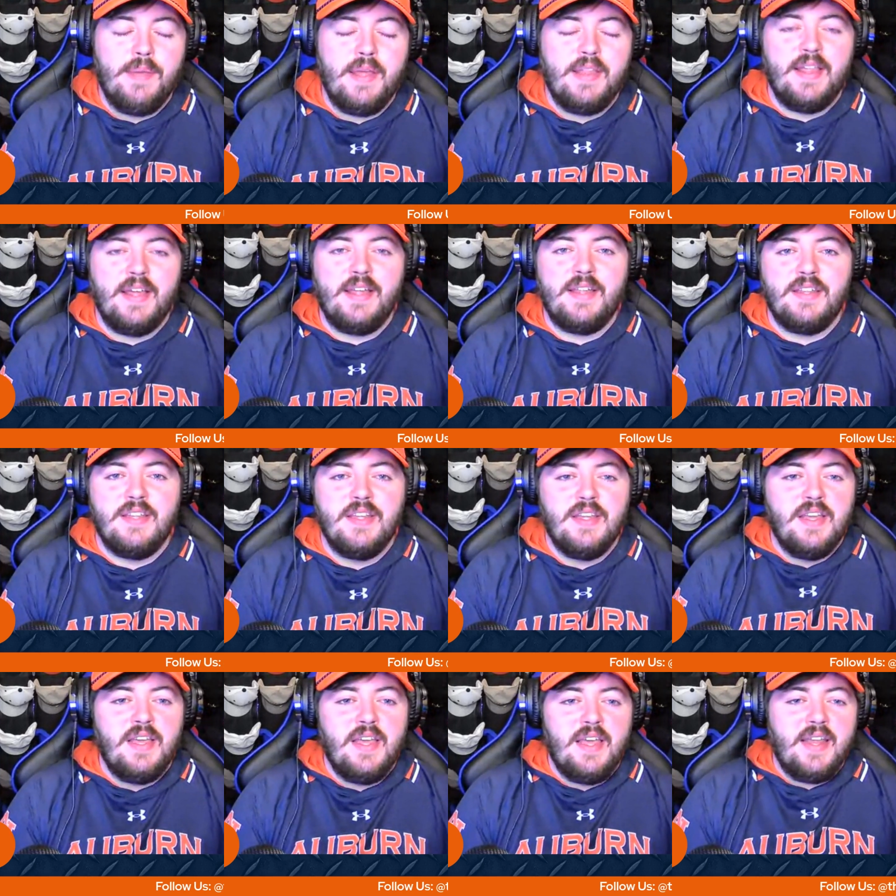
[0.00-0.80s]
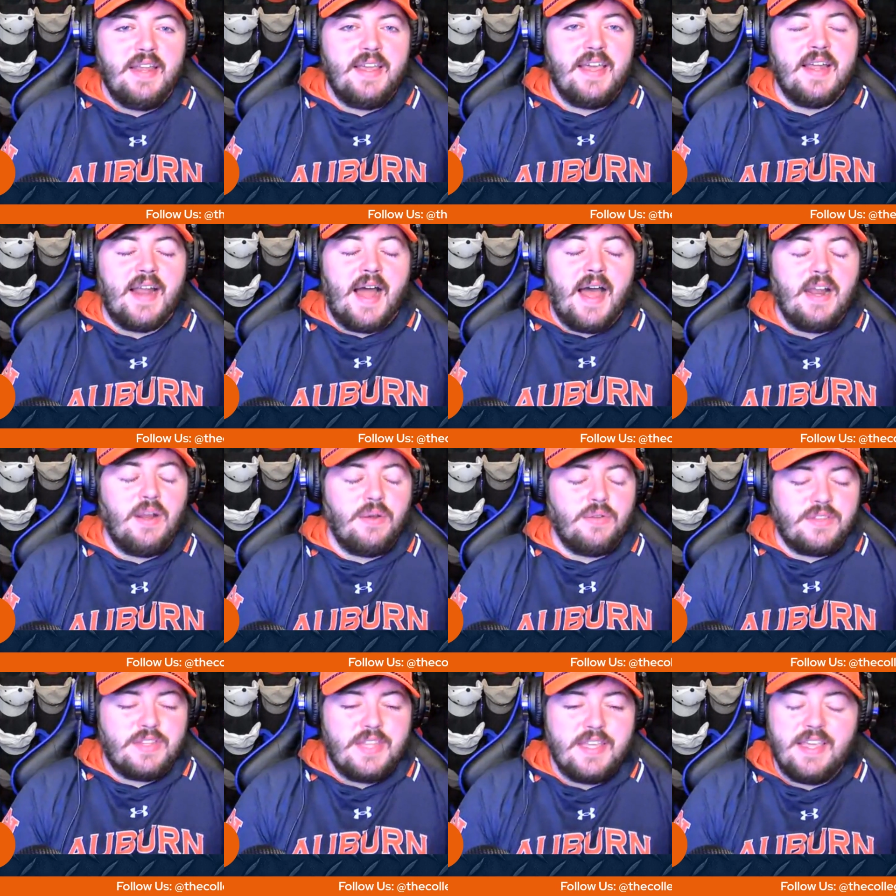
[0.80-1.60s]
And again, I
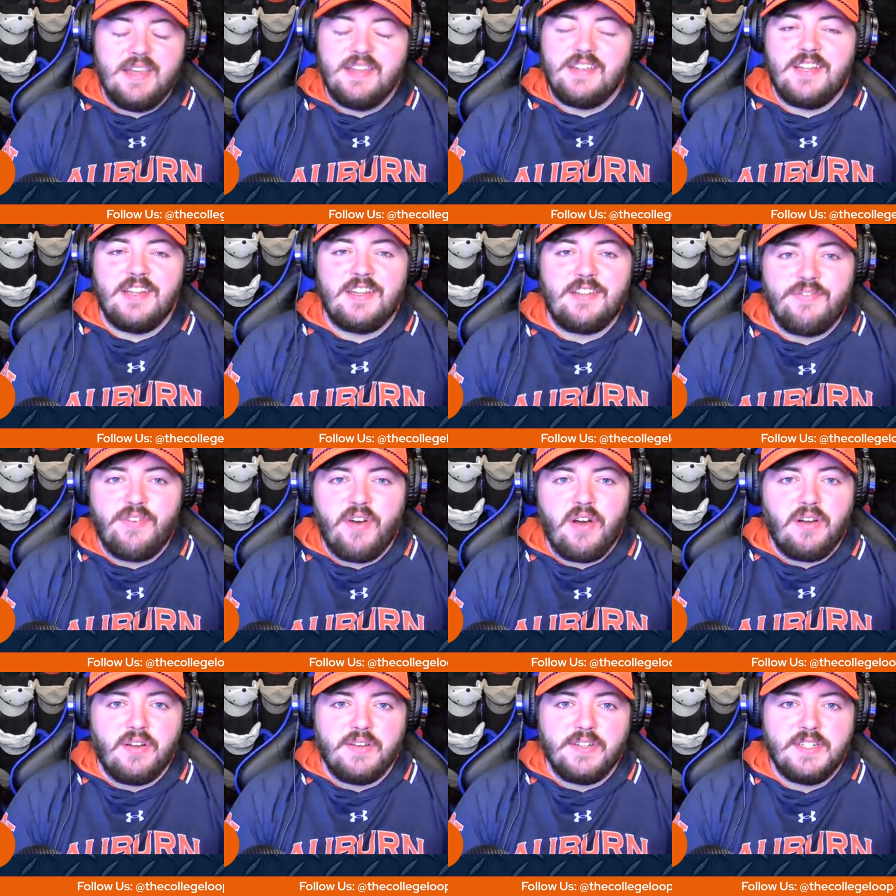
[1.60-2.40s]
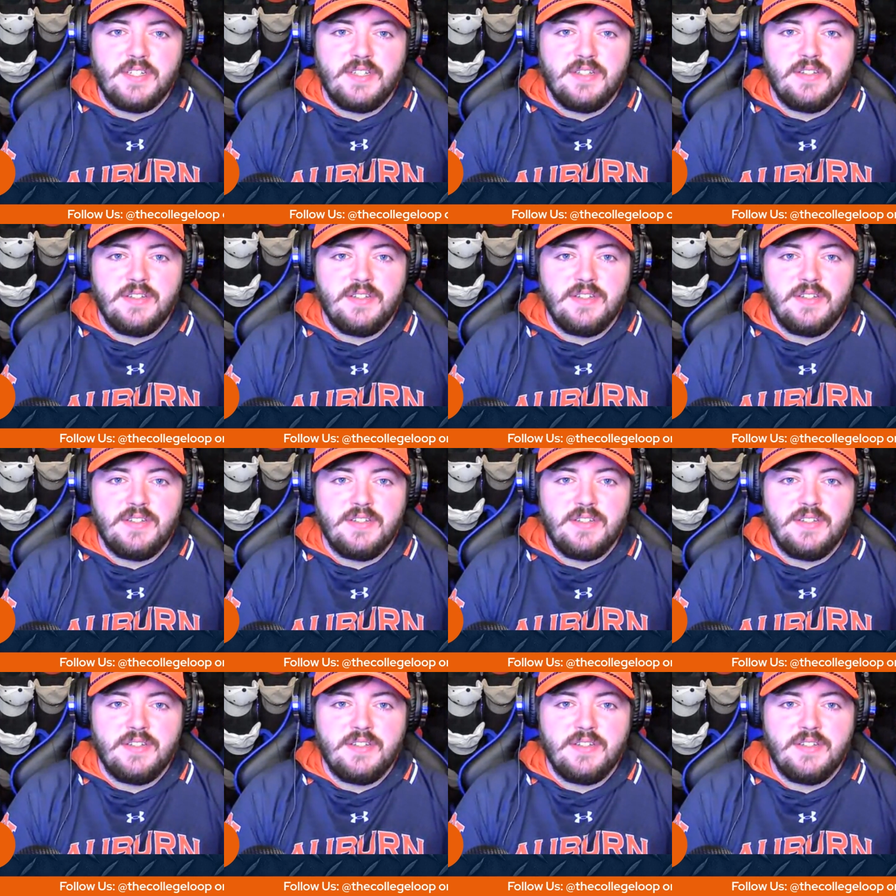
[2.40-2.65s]
don't think it's his fault.